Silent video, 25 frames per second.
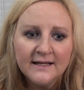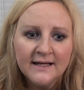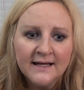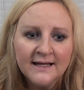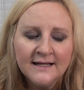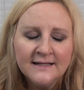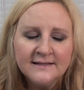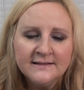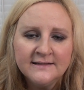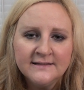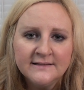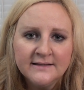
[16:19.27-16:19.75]

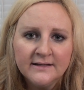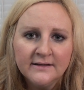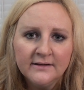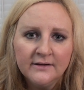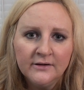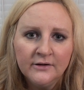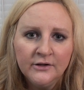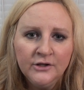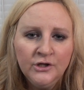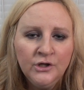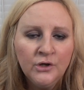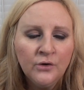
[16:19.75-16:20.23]
is
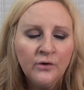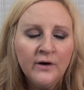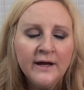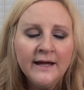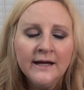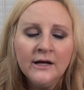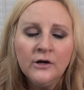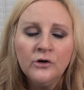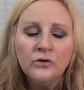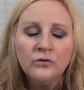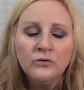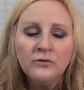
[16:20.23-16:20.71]
you're
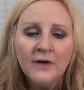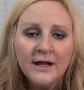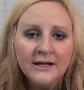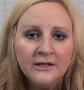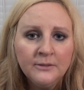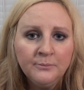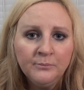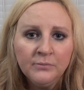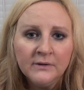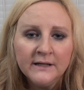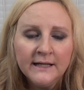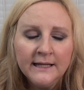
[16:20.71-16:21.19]

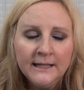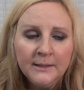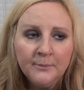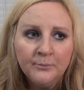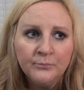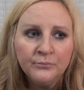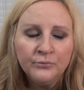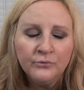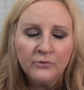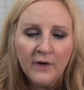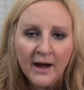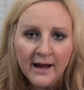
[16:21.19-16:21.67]
incredibly
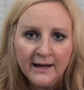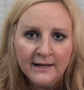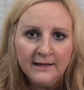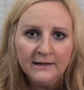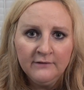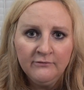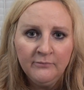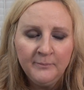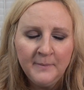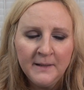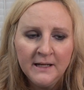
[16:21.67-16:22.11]
brave,